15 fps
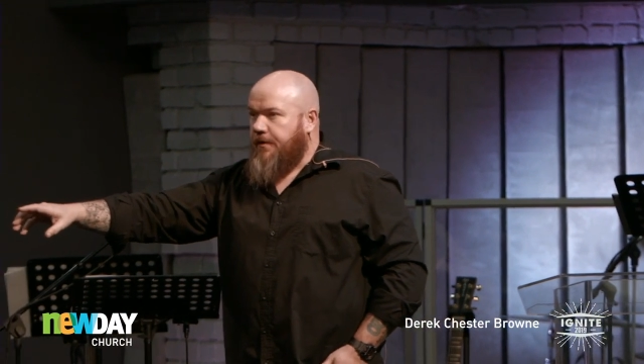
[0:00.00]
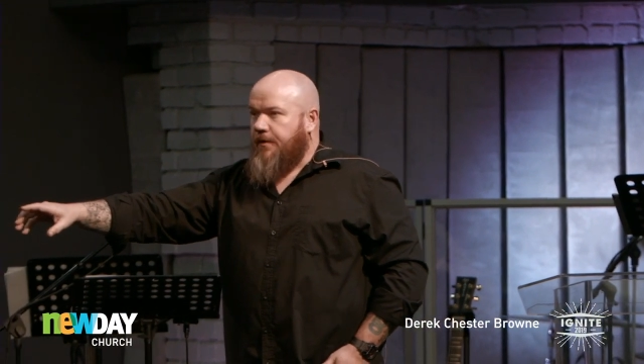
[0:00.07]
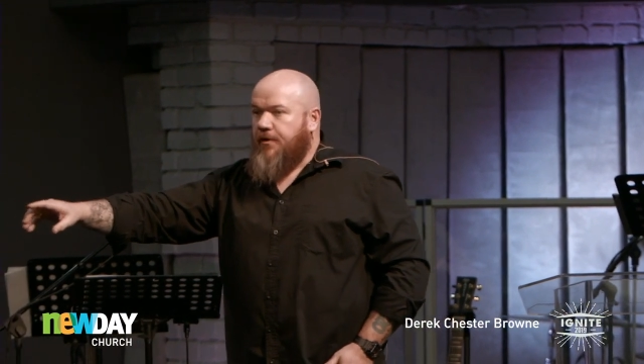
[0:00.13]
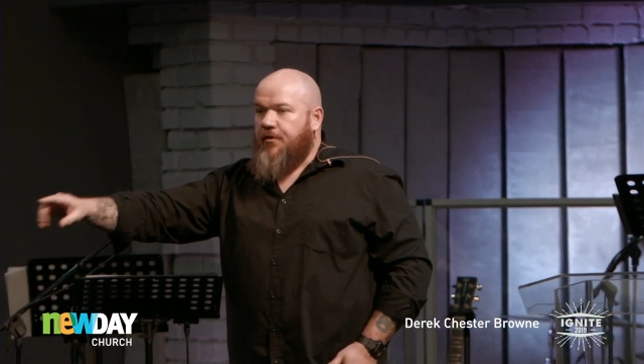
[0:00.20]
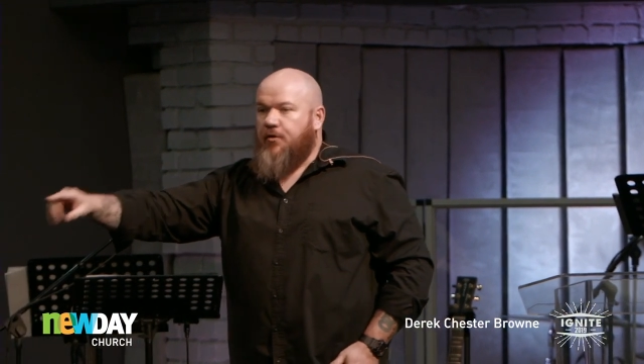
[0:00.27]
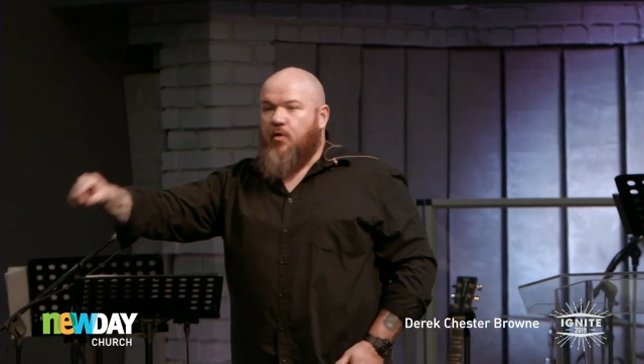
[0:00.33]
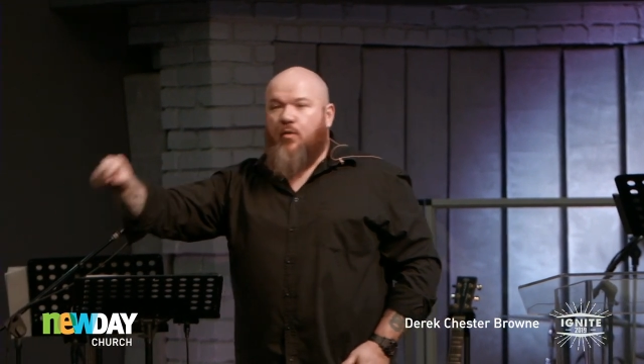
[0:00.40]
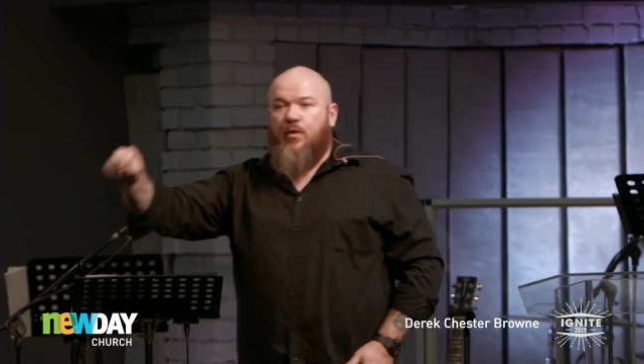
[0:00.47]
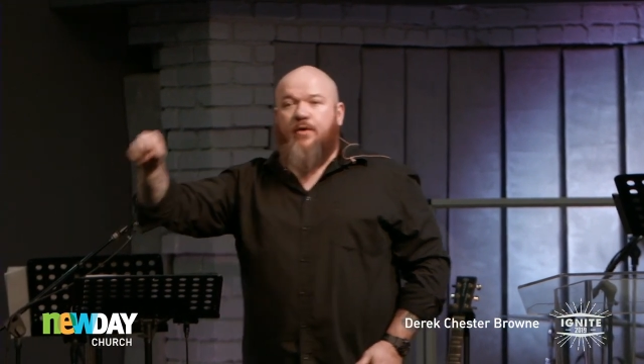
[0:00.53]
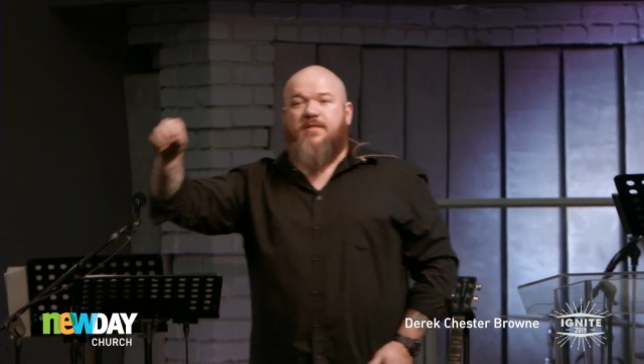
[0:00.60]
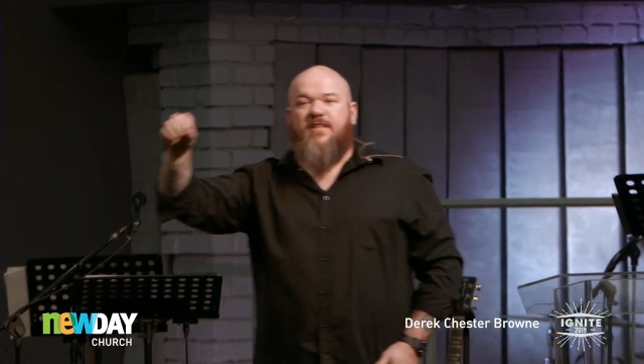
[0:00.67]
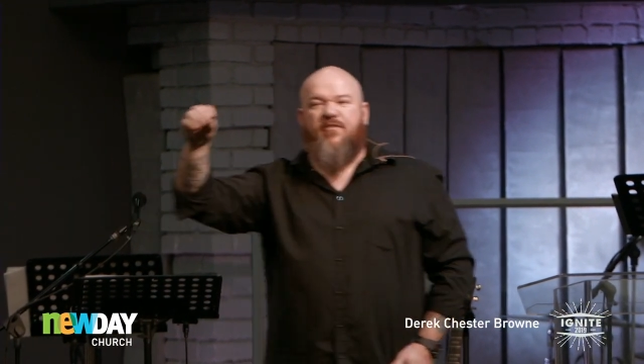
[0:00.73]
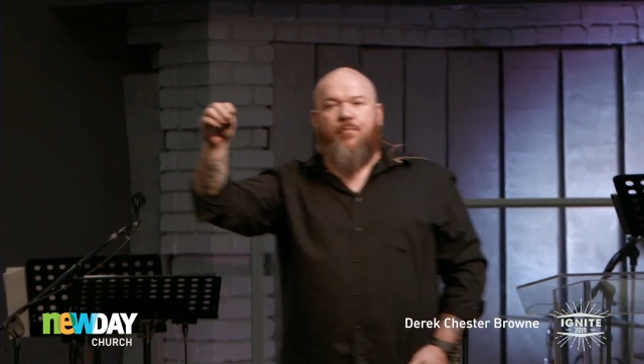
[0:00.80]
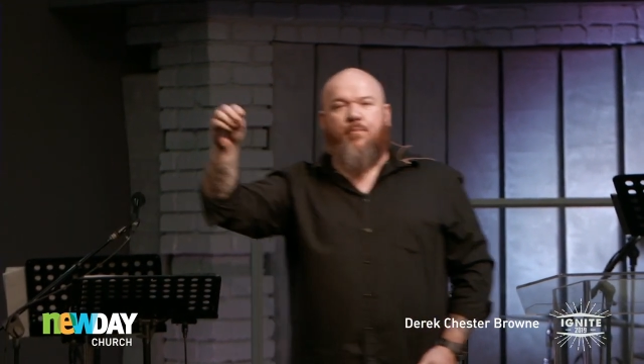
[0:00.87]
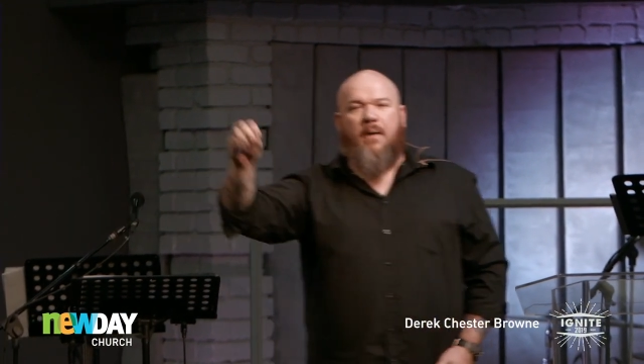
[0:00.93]
Your words
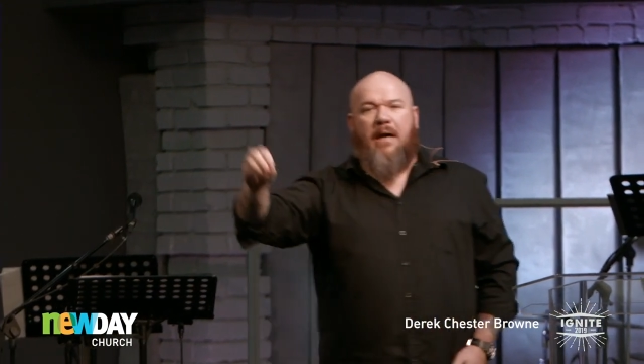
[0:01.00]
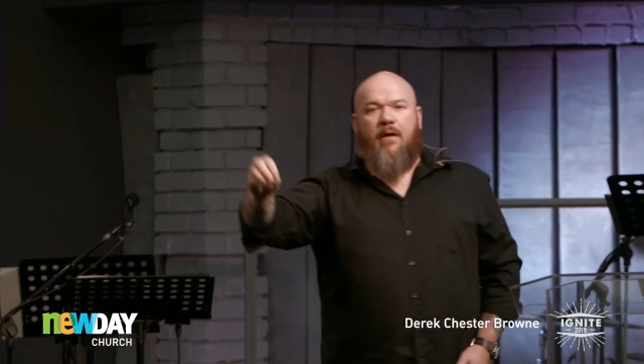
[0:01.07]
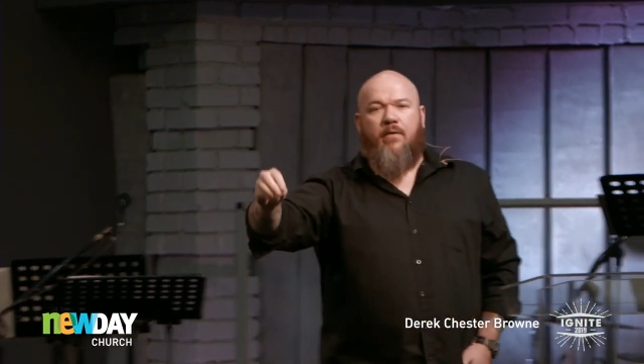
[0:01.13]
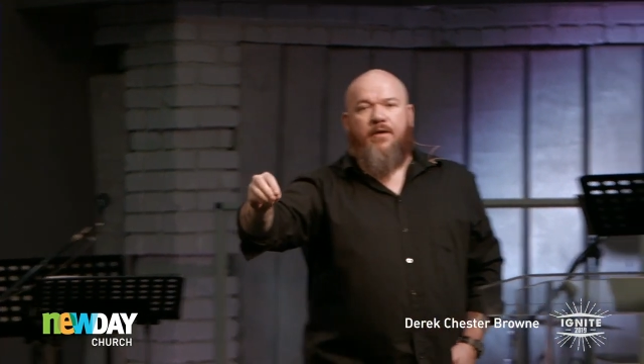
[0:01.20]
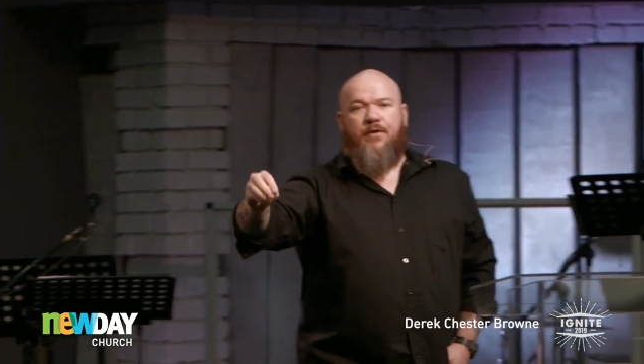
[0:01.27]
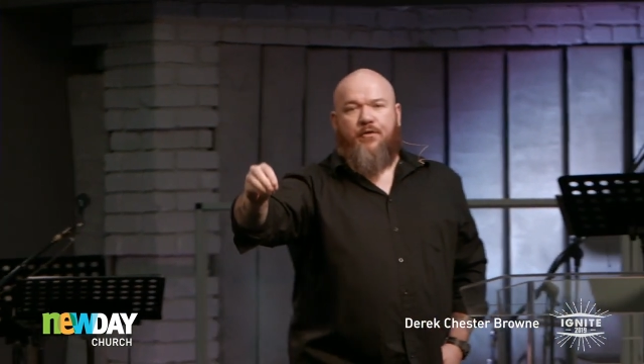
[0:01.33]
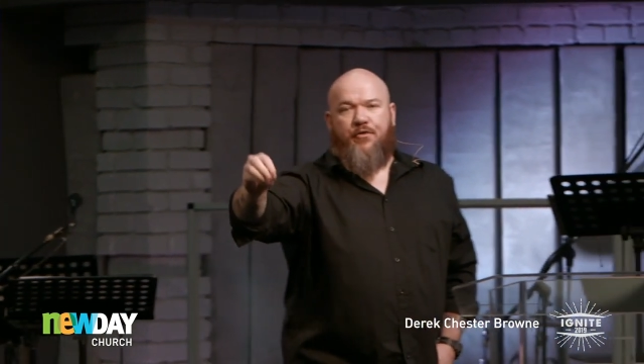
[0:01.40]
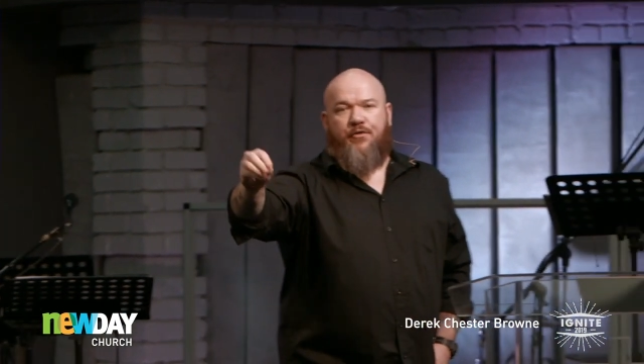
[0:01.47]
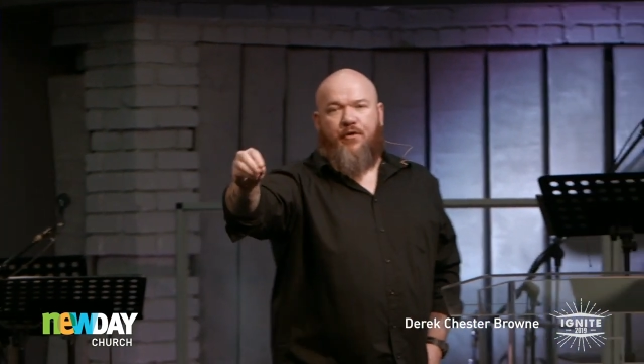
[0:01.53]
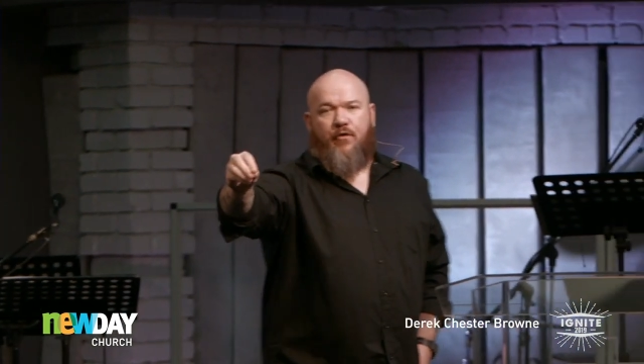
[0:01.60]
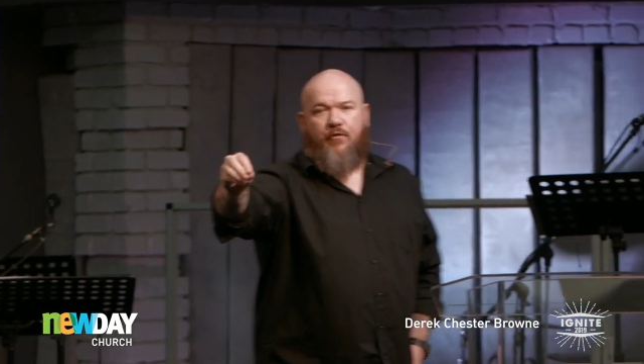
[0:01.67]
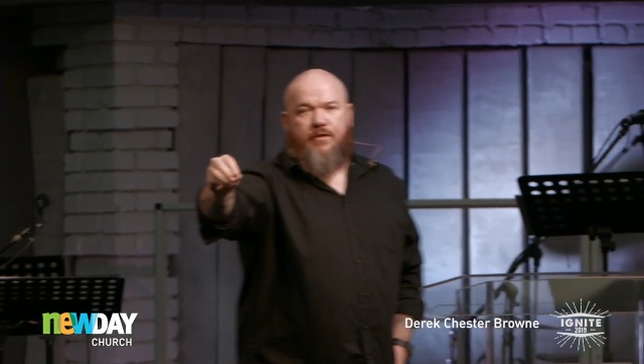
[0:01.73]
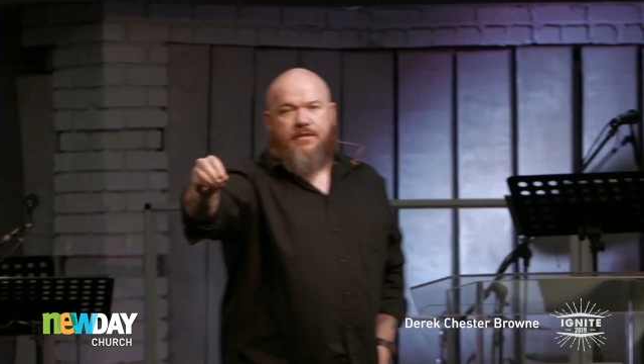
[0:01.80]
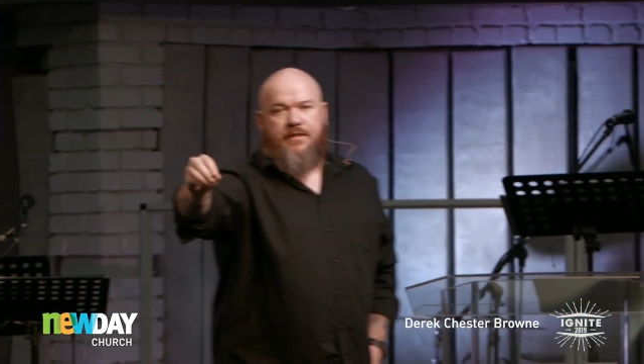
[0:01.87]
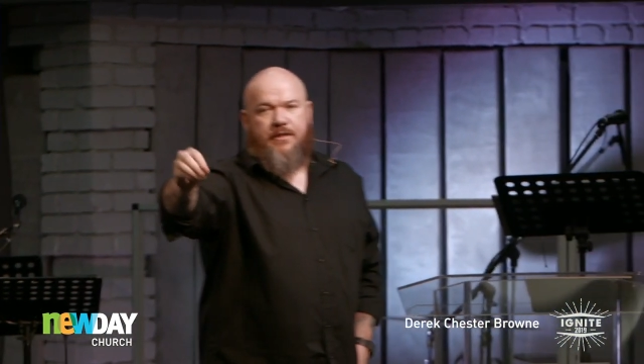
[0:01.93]
have power and
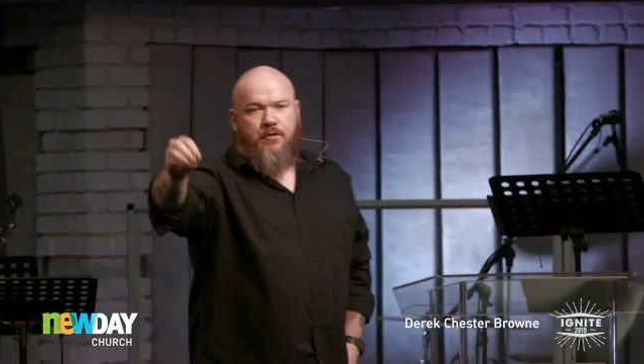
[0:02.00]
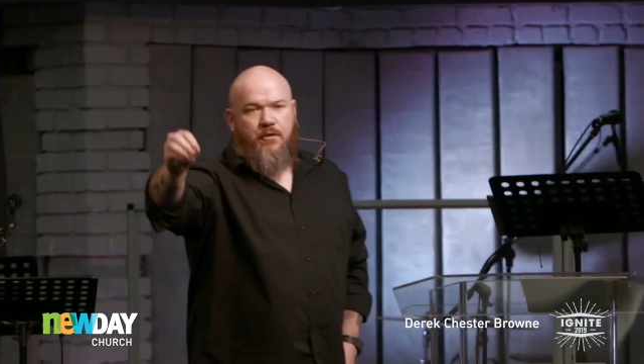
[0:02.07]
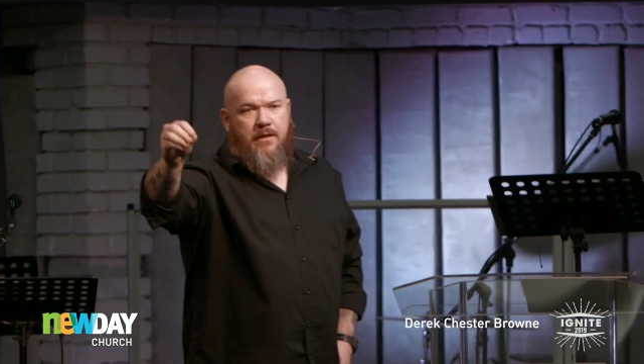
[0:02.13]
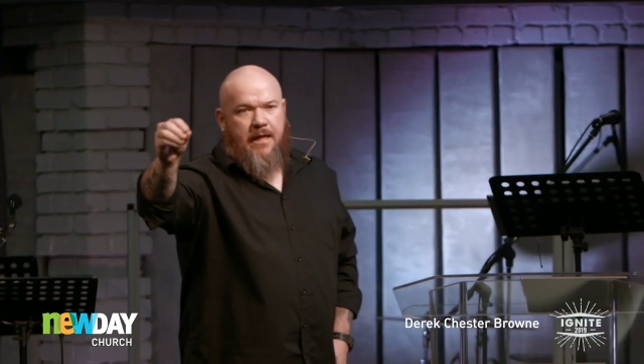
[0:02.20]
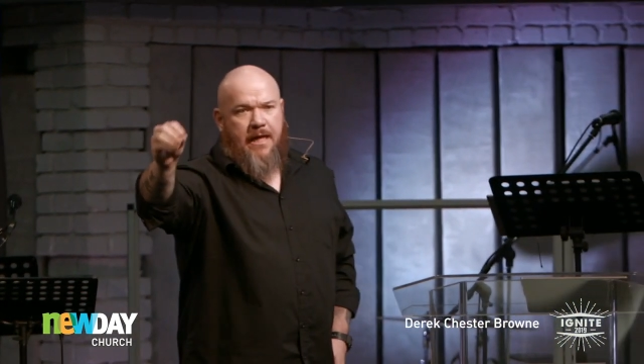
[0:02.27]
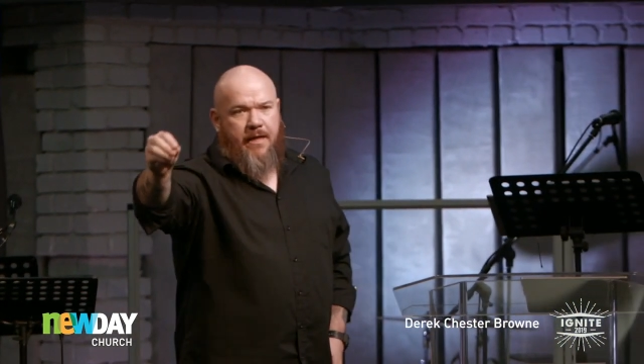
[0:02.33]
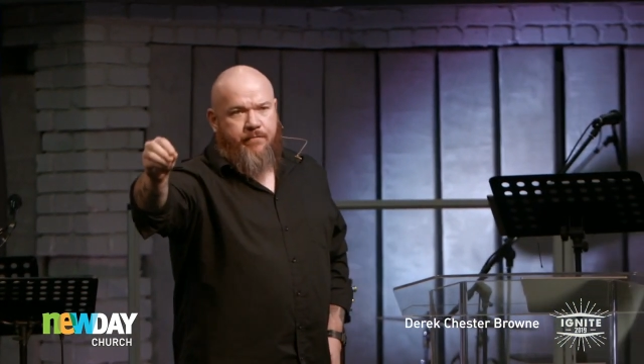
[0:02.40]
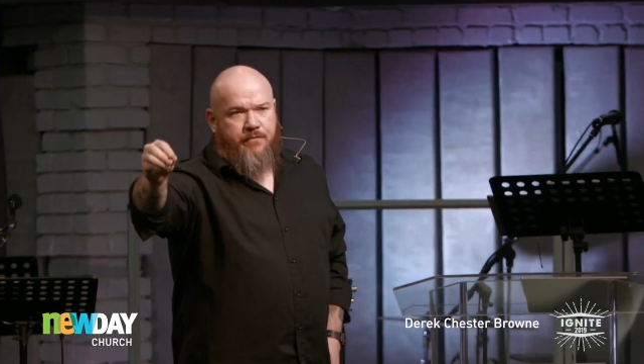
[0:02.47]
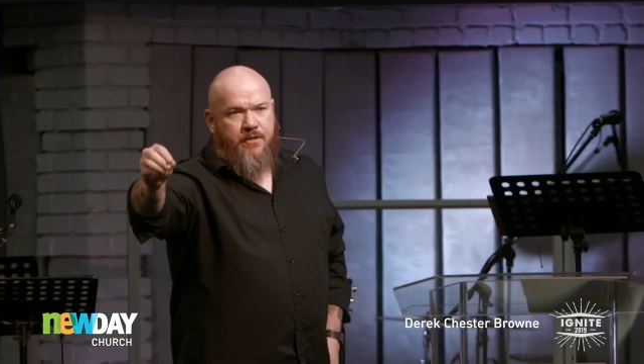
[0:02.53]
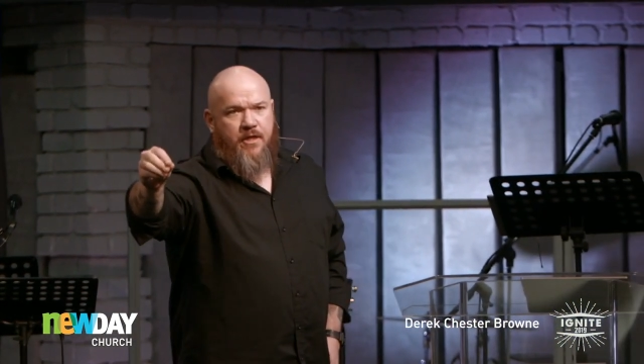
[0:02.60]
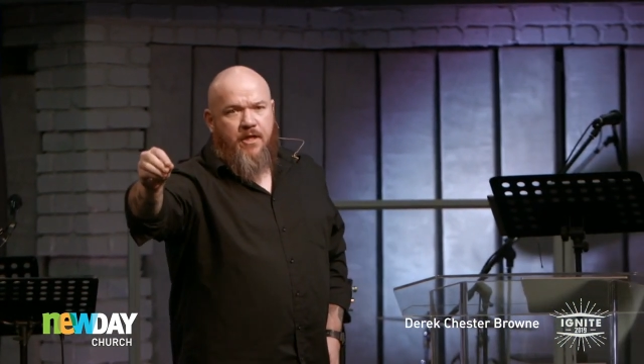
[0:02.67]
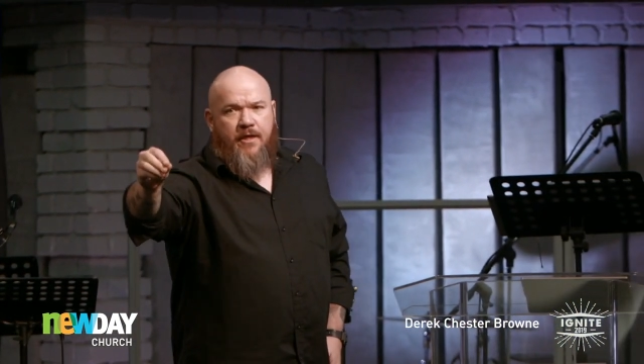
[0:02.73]
authority in your lives.